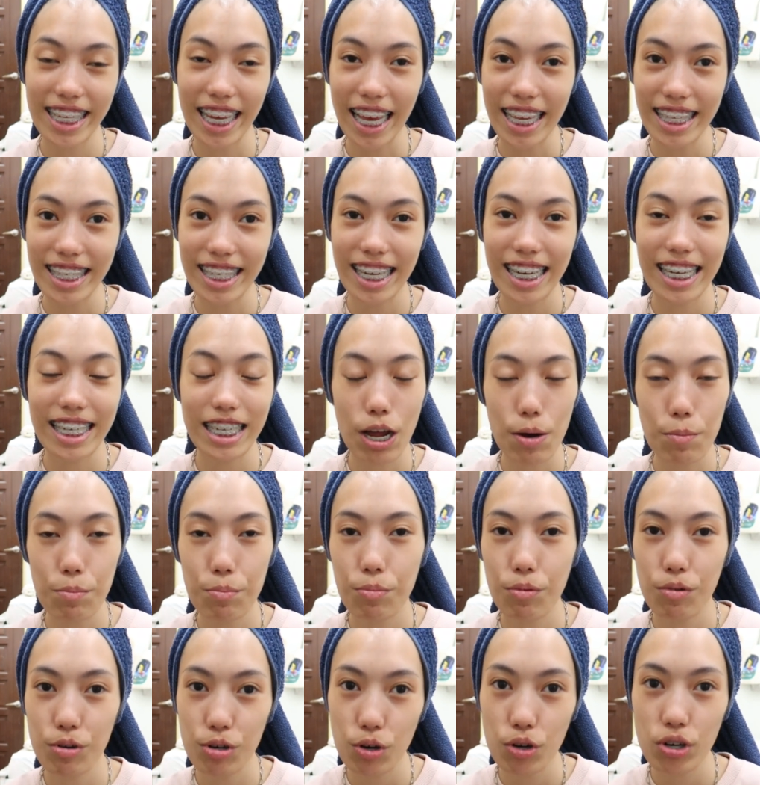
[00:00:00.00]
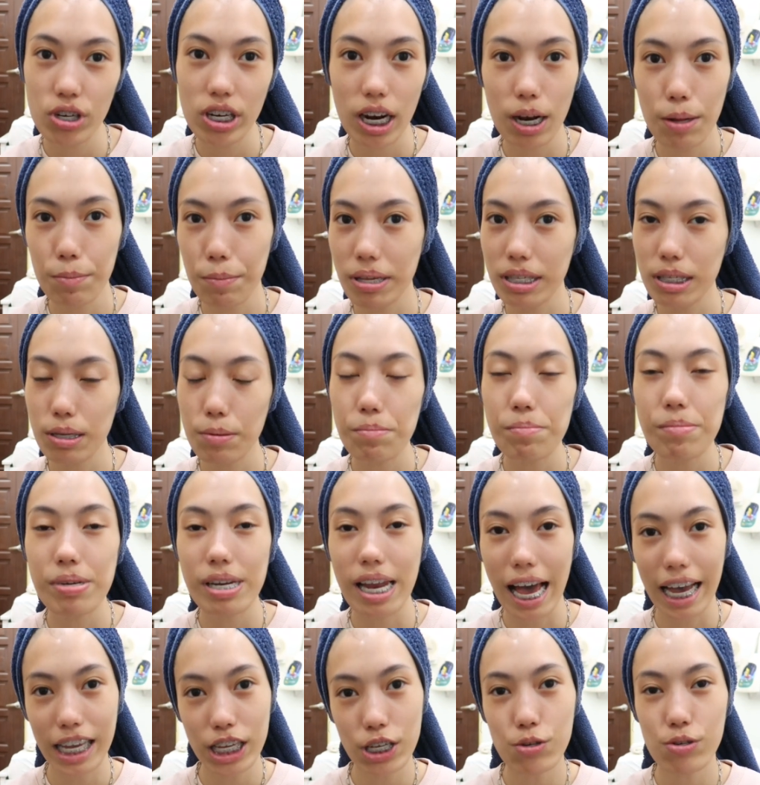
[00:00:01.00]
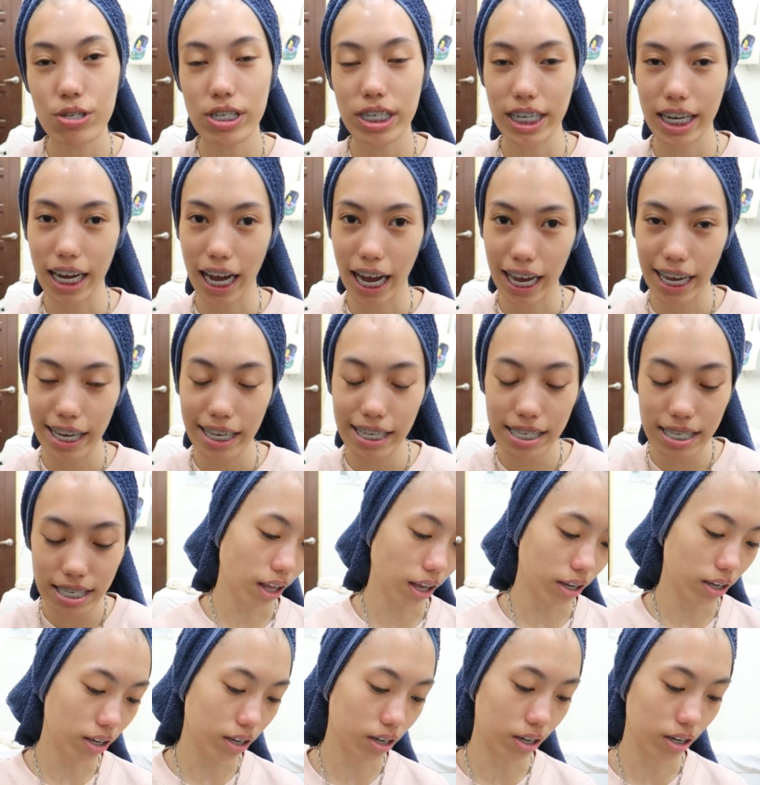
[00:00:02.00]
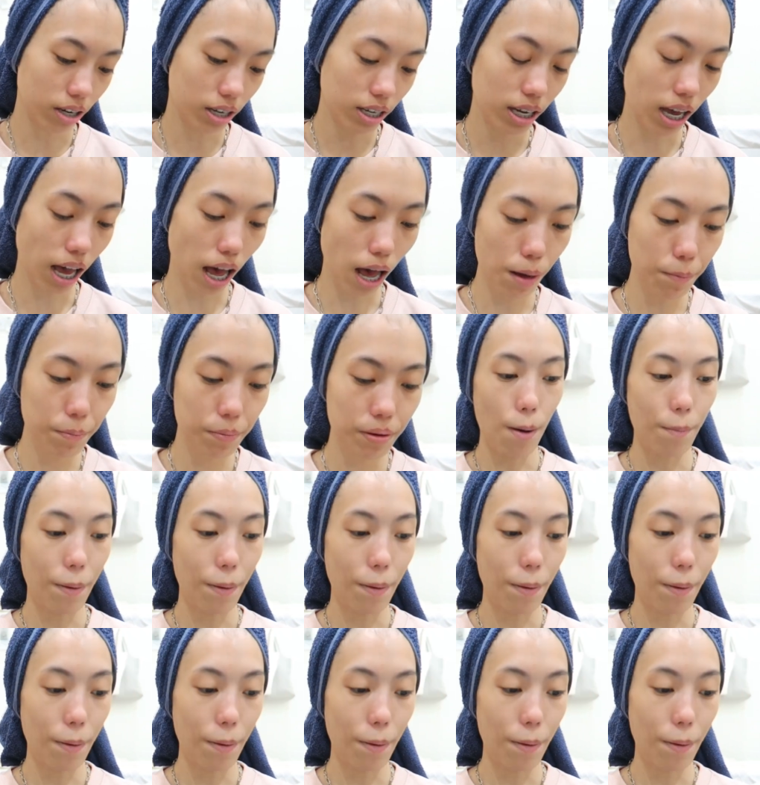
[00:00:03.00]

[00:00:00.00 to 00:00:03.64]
Yes, 60 dalam bahasa Melayu, you guys. Like a cap.